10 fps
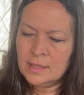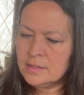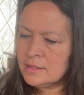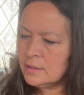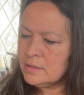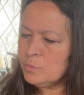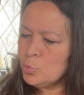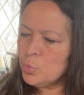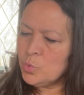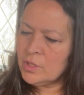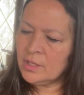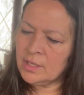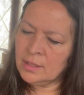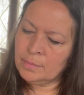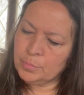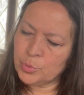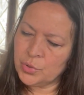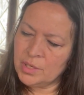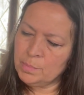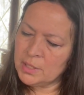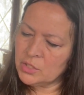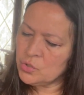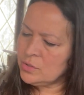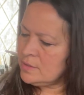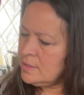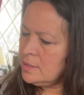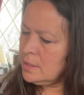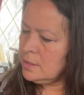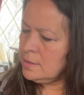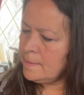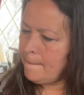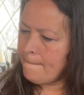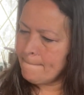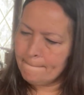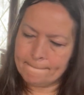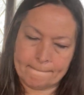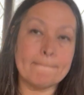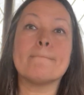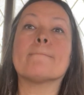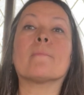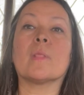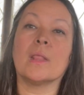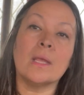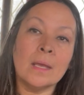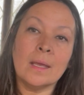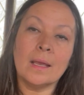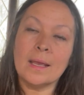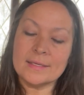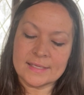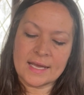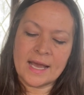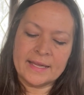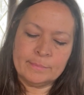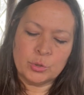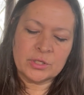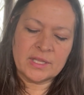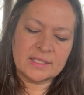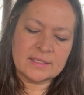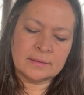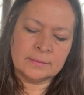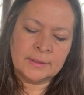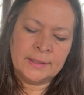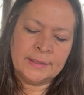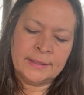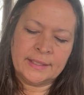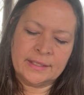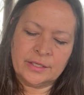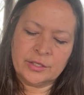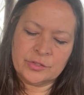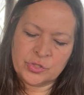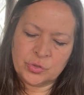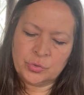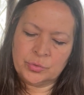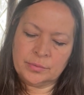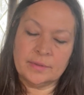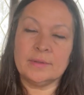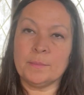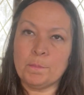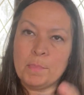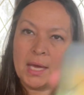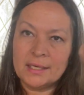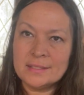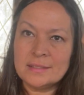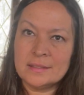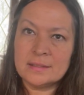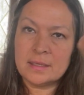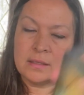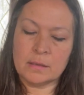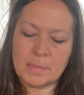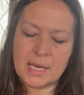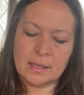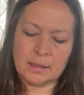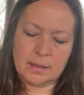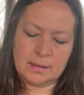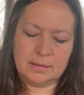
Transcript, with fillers: It's got some really pretty pictures in here. There's a guidebook that's in there too. Pegasus on the back.